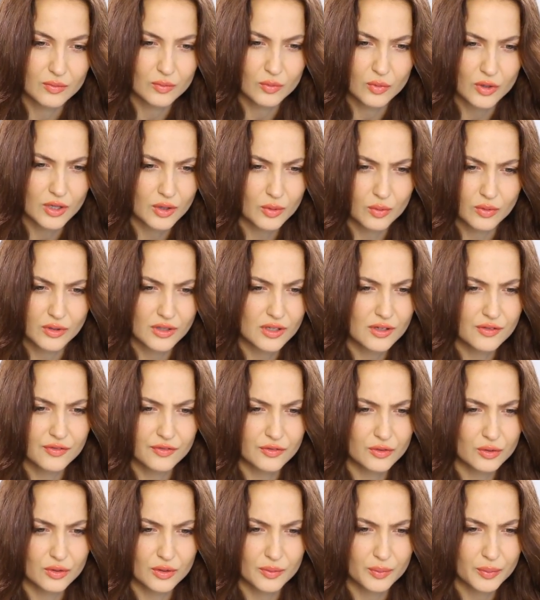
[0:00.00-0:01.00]
what a
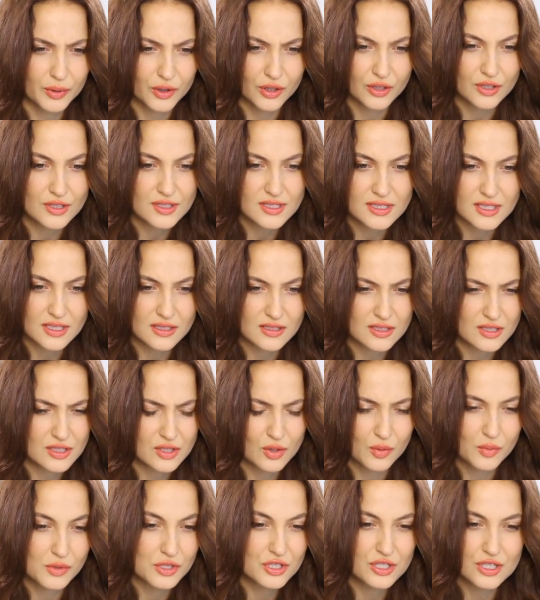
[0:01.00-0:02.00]
wonderful person,
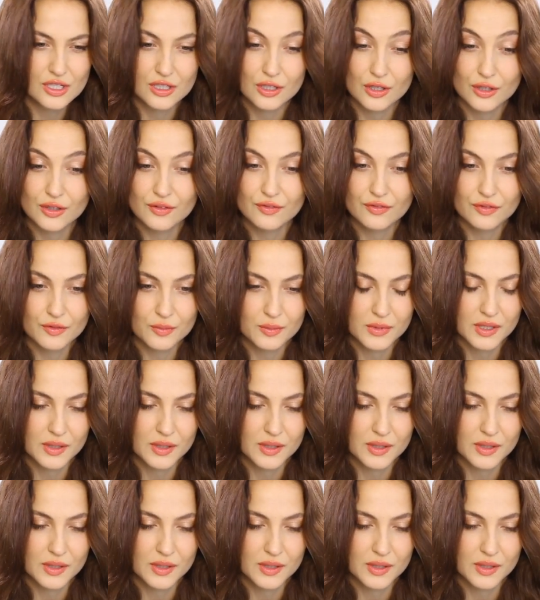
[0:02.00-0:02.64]
so much to learn from